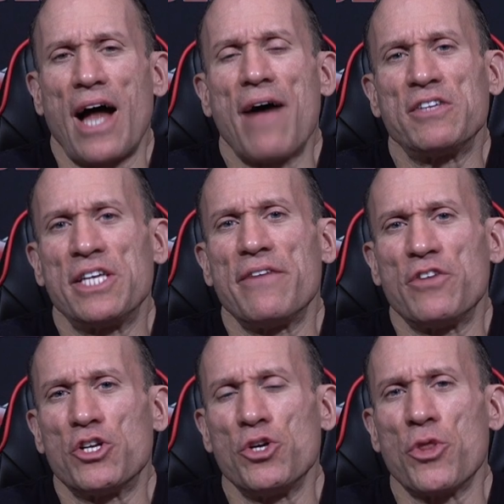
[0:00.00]
obviously, if
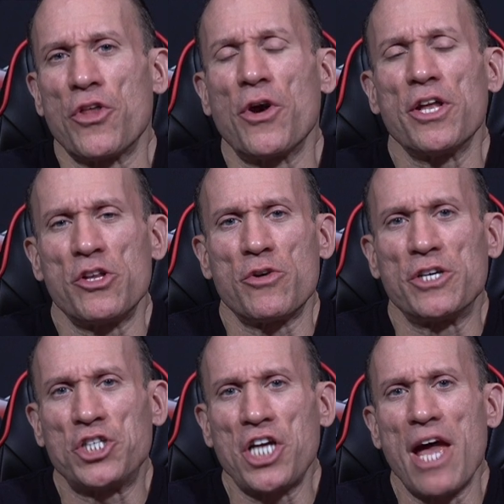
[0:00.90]
you're two thirty and you're in
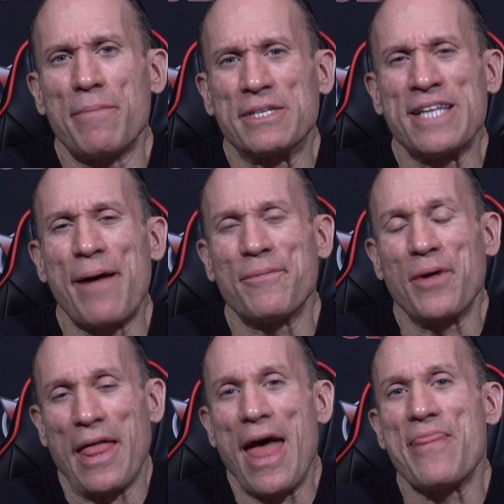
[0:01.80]
shape, it's not,
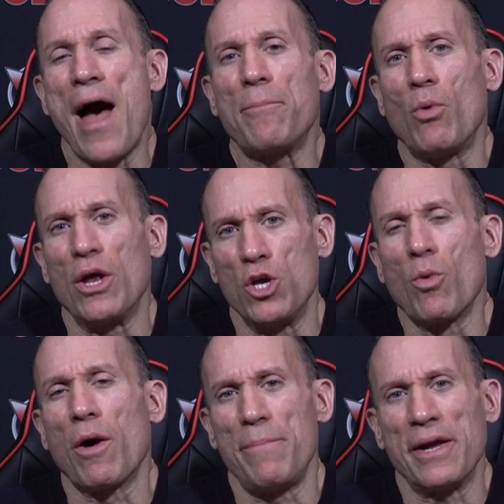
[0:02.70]
at that point, you
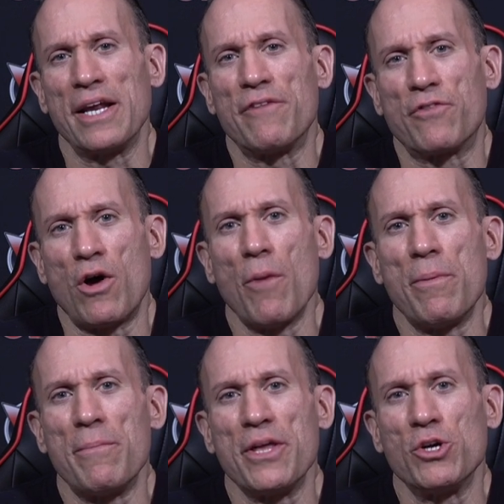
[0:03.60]
weren't big enough for
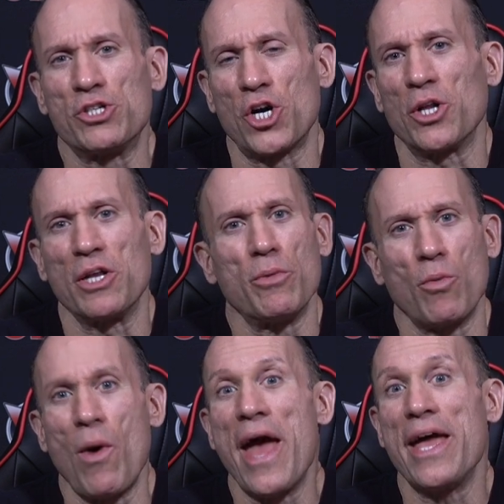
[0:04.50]
open, but you certainly were
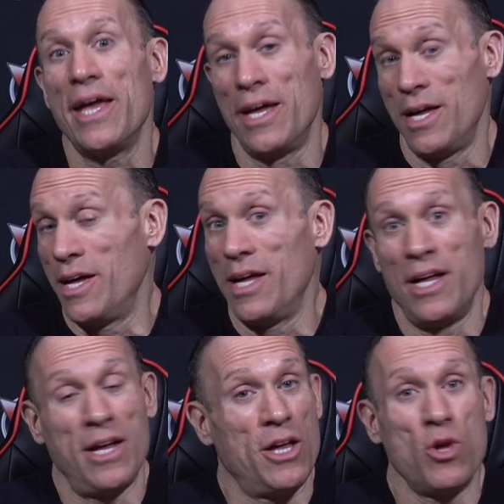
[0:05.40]
way...
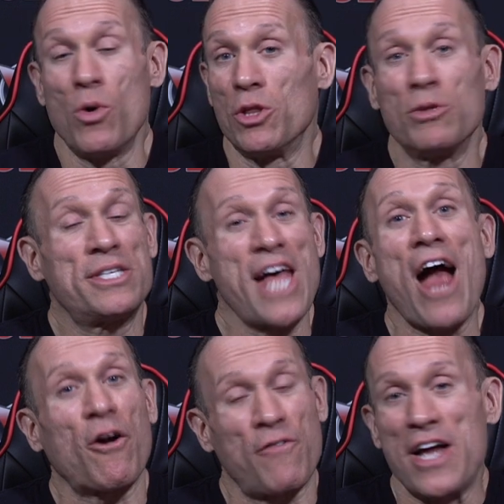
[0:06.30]
You were
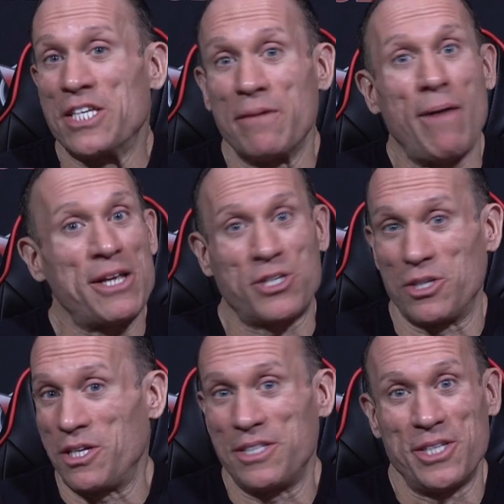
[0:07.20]
sacrificing muscle
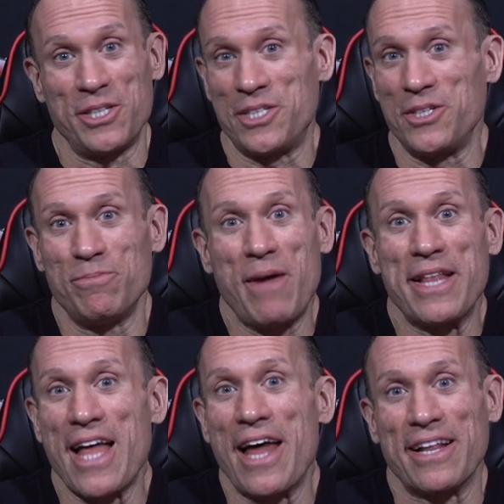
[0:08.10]
to, to, to
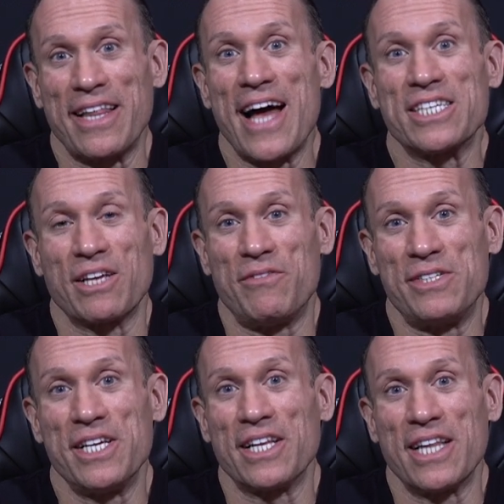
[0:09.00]
make that Classic
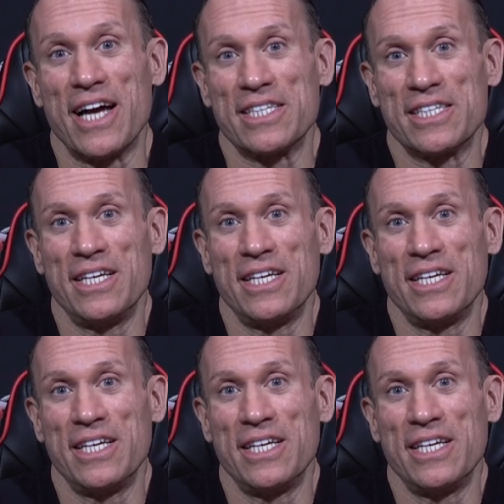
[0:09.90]
Physique class.